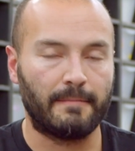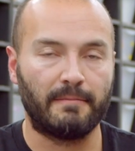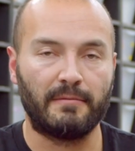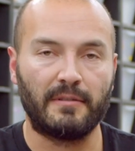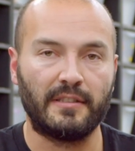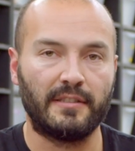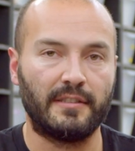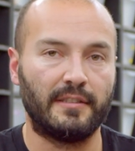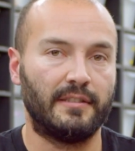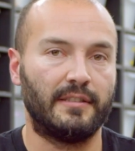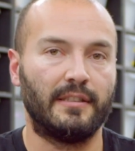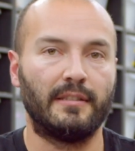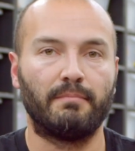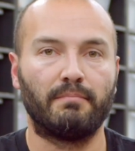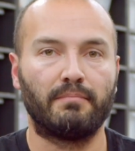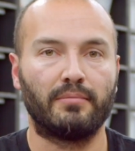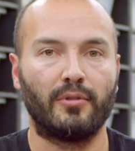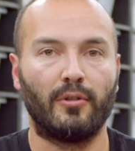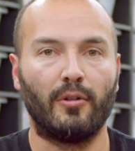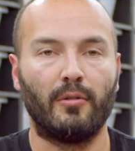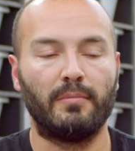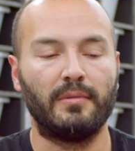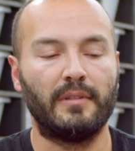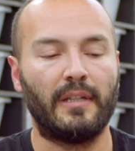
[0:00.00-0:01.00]
This is the
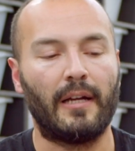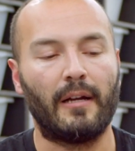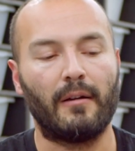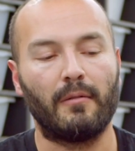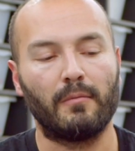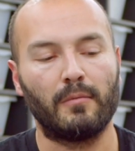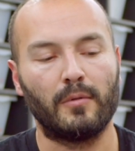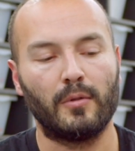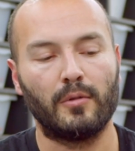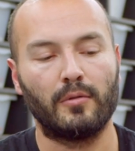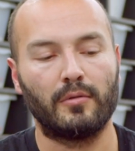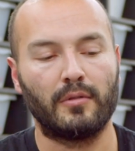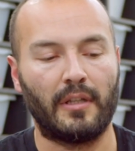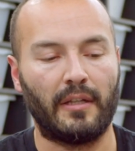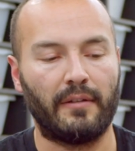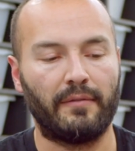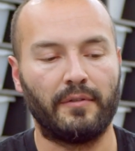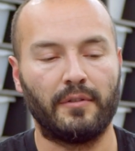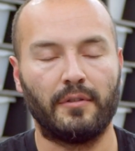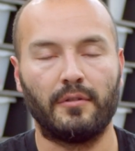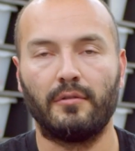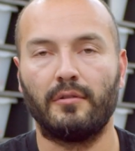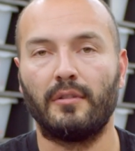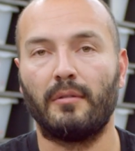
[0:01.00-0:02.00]
probe that will give
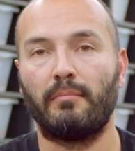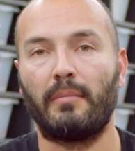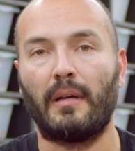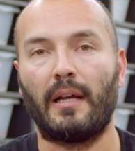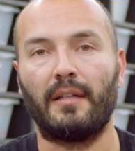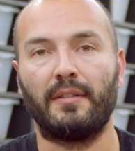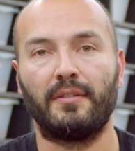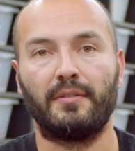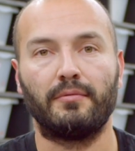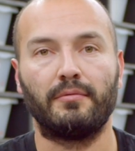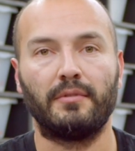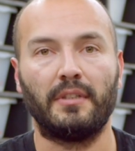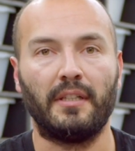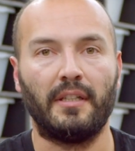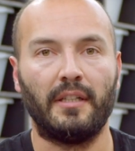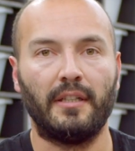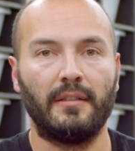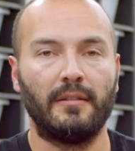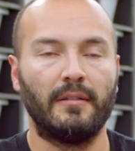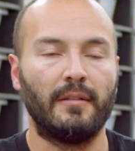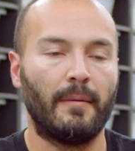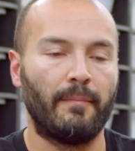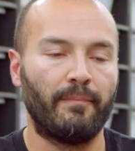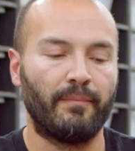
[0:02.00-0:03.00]
you the best
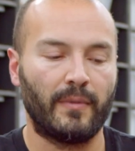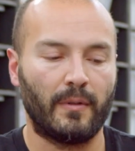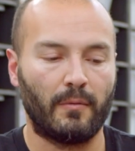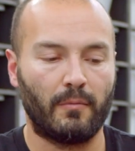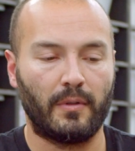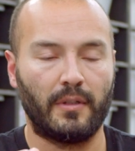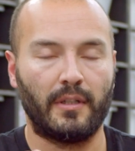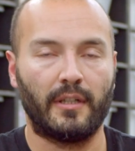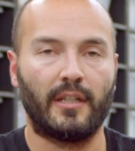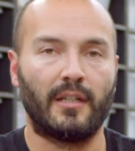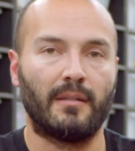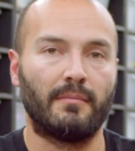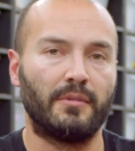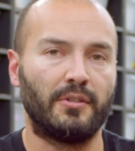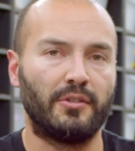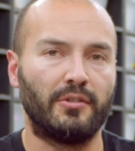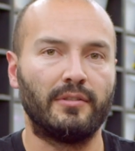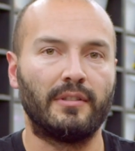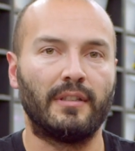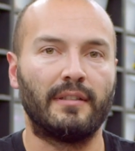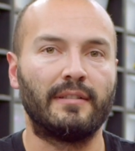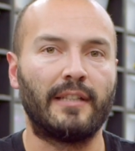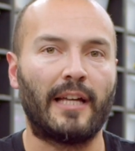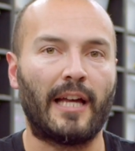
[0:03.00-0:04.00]
reading when it comes to
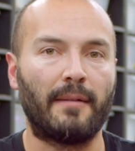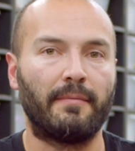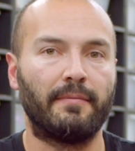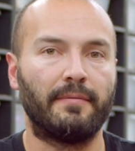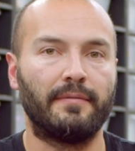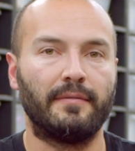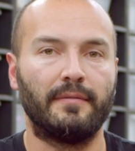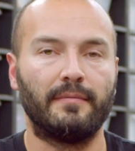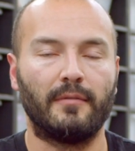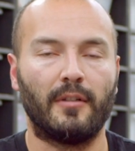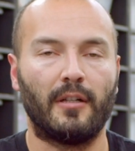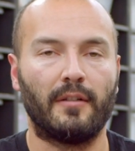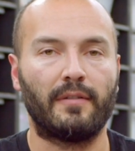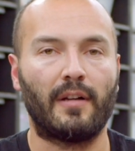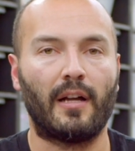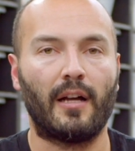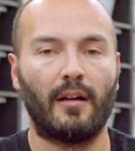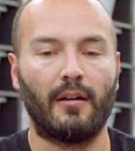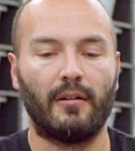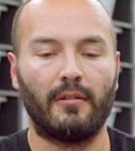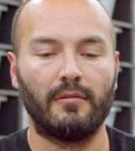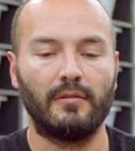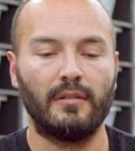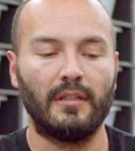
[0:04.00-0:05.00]
the depth of
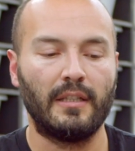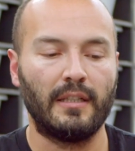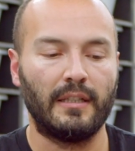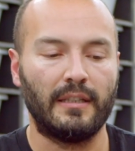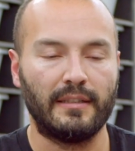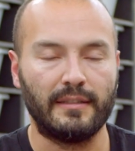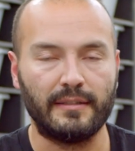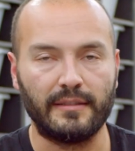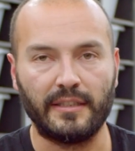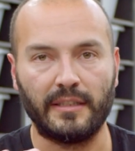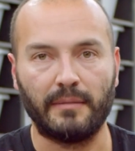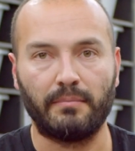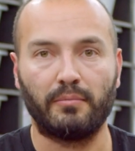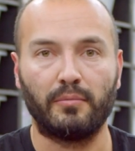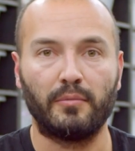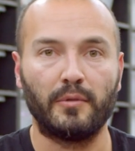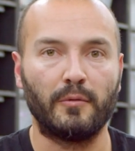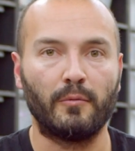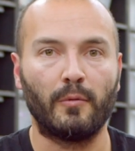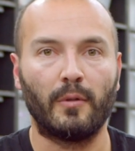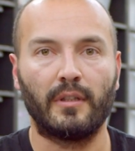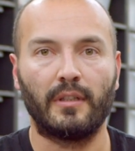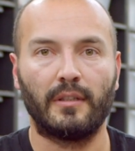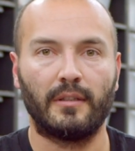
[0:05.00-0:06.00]
how deep we
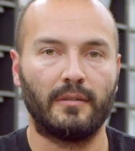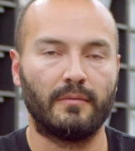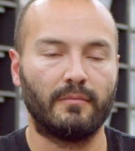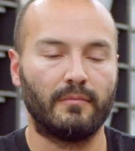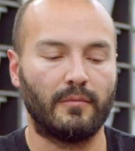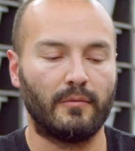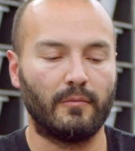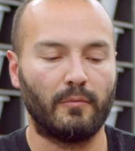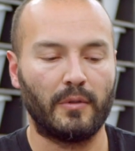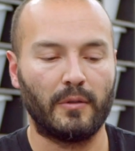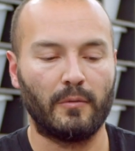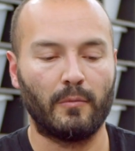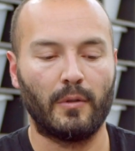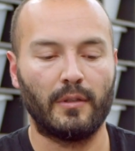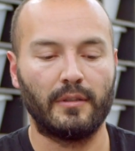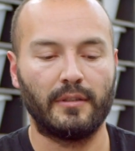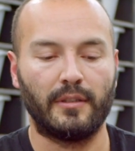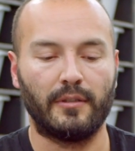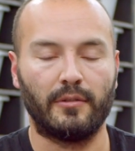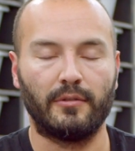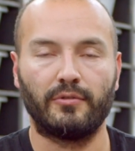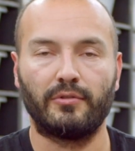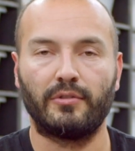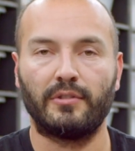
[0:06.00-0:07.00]
want
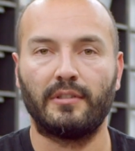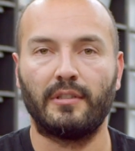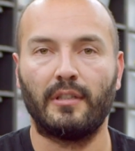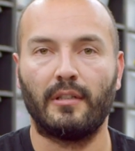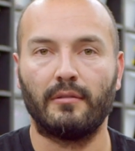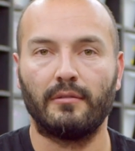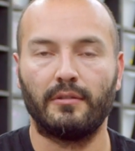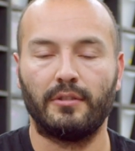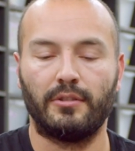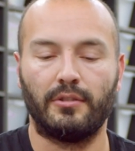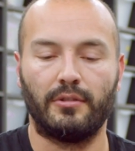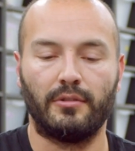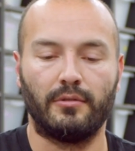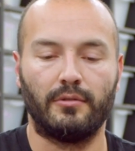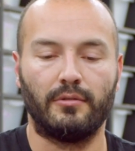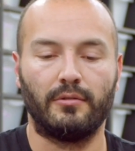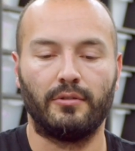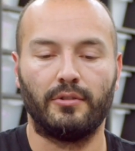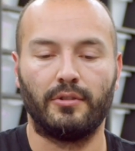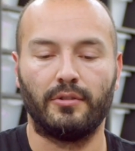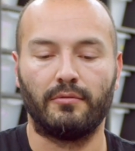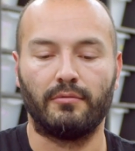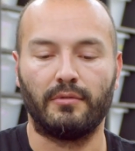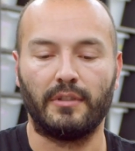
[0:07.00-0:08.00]
the ultrasounds
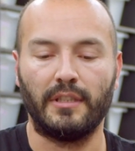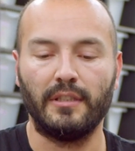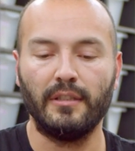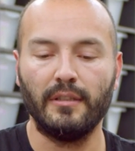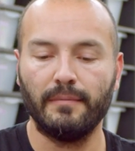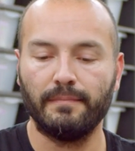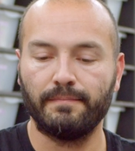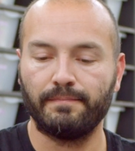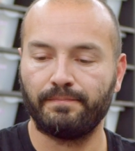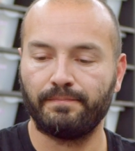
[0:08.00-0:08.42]
to read.